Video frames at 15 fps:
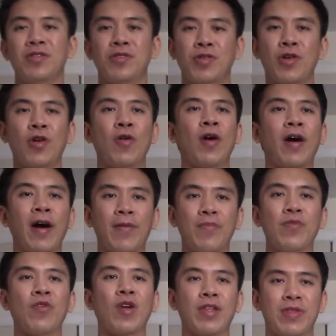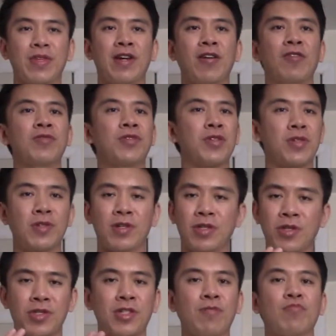So right there, just like
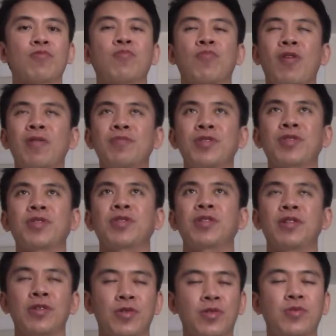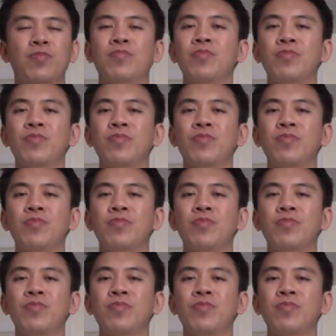the simple premise is